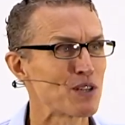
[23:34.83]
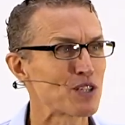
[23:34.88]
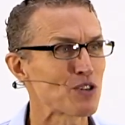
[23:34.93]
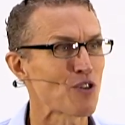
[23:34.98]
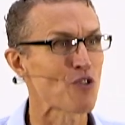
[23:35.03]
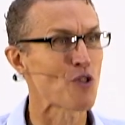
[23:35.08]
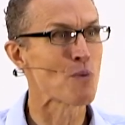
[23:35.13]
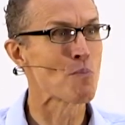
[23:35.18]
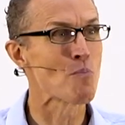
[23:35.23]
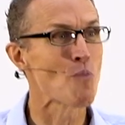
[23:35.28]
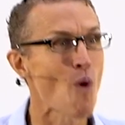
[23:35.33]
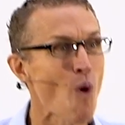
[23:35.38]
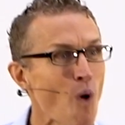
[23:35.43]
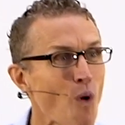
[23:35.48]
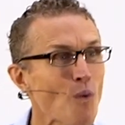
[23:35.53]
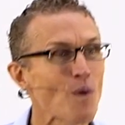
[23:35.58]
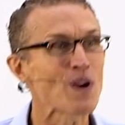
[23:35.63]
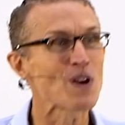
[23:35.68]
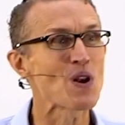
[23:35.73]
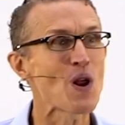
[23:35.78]
And so the
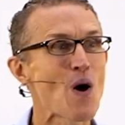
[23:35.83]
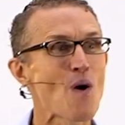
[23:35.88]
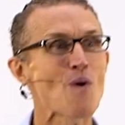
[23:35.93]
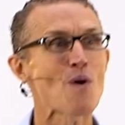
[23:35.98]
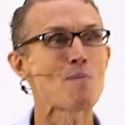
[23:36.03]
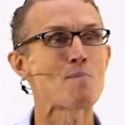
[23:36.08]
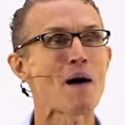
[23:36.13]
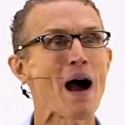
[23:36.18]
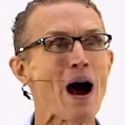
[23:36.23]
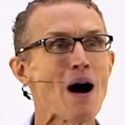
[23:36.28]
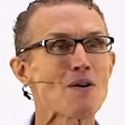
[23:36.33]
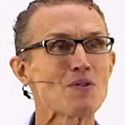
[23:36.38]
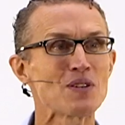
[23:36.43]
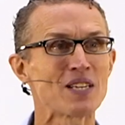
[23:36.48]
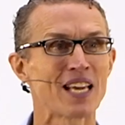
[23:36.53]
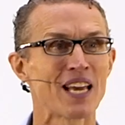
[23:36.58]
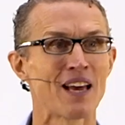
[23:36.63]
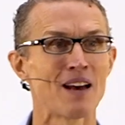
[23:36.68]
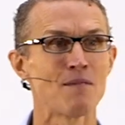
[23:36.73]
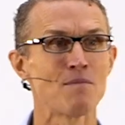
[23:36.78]
more we know about
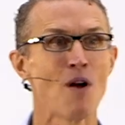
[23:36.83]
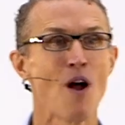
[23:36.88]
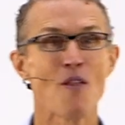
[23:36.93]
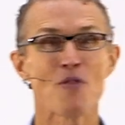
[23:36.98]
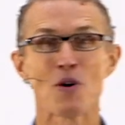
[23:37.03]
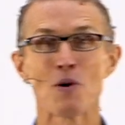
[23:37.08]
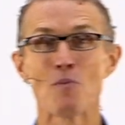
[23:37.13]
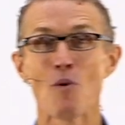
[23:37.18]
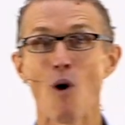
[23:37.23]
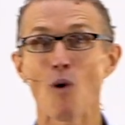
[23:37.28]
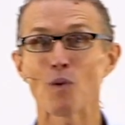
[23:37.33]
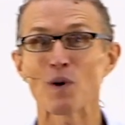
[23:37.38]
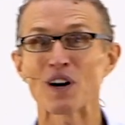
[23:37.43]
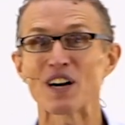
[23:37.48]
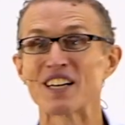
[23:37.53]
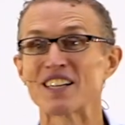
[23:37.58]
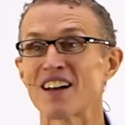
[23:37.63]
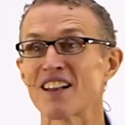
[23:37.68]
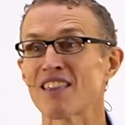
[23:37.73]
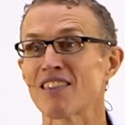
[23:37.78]
Him, the more we're
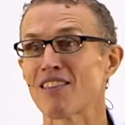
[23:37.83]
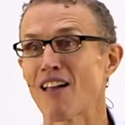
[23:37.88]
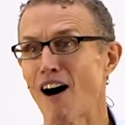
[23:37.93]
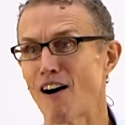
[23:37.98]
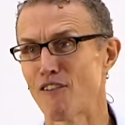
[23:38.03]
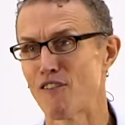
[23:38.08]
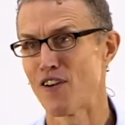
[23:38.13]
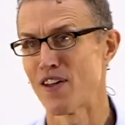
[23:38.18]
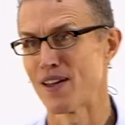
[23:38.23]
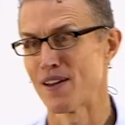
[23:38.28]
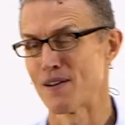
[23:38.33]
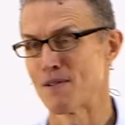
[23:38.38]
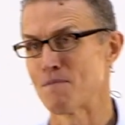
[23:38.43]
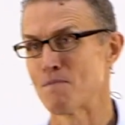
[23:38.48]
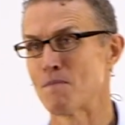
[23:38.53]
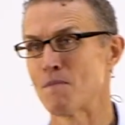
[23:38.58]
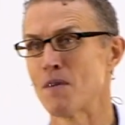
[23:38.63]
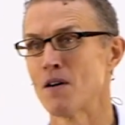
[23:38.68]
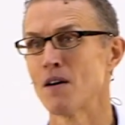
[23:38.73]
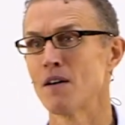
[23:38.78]
going to love
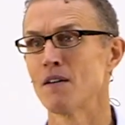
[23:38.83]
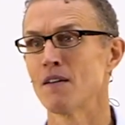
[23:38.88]
Him.